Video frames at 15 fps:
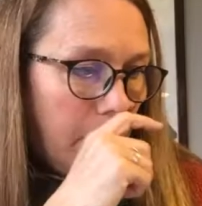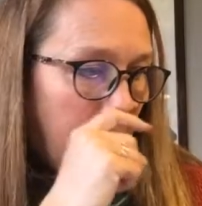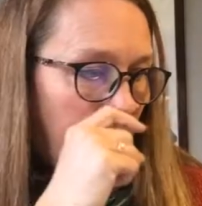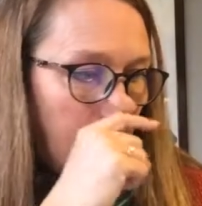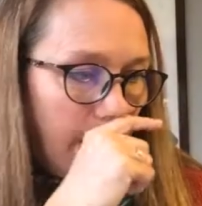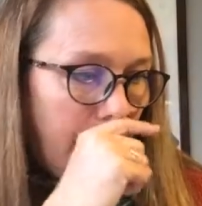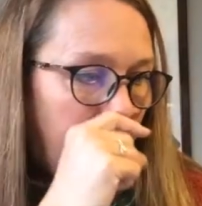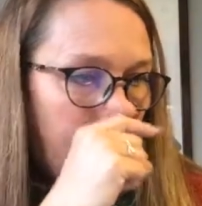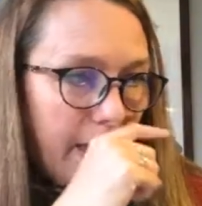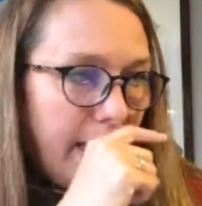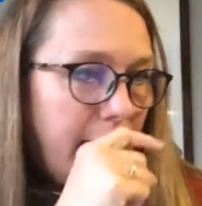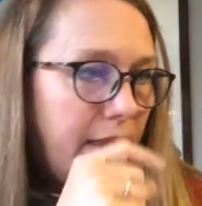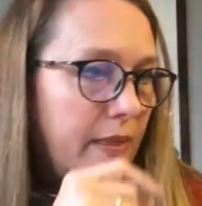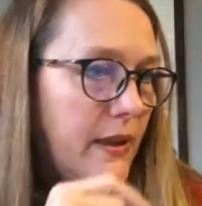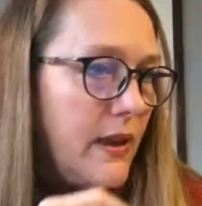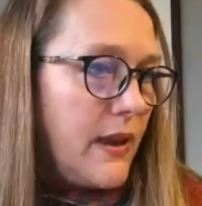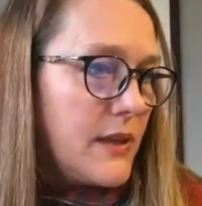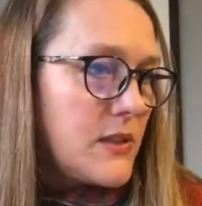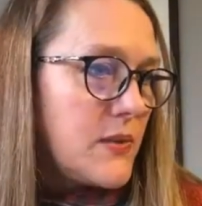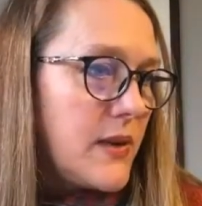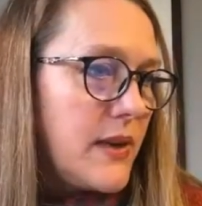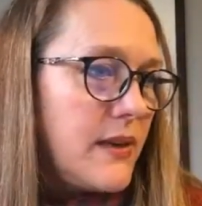Okay, and the
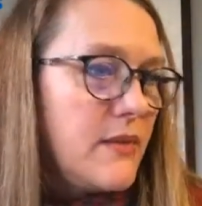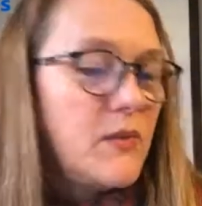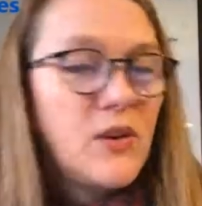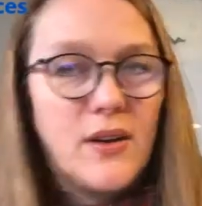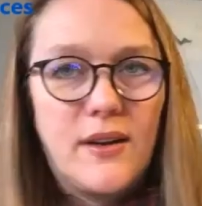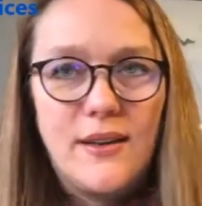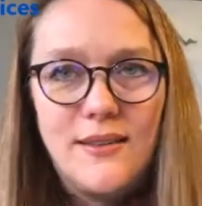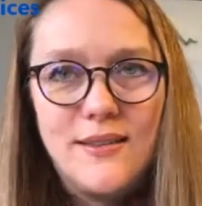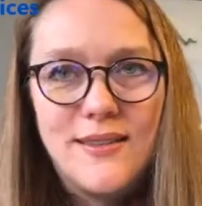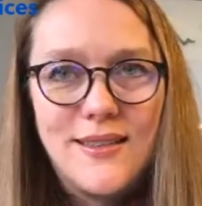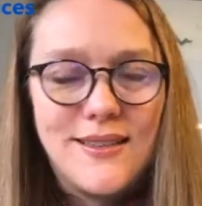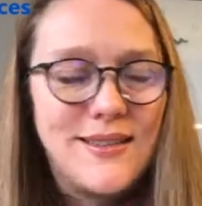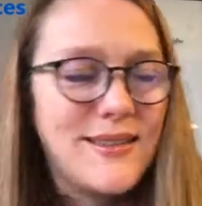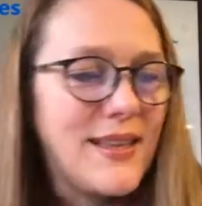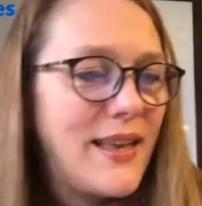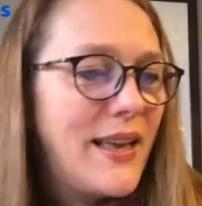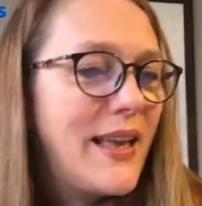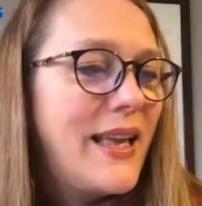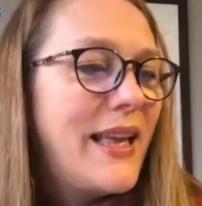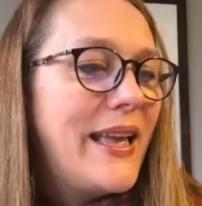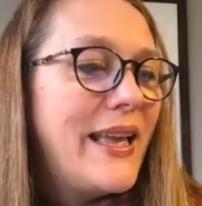last one, we've got our incense there.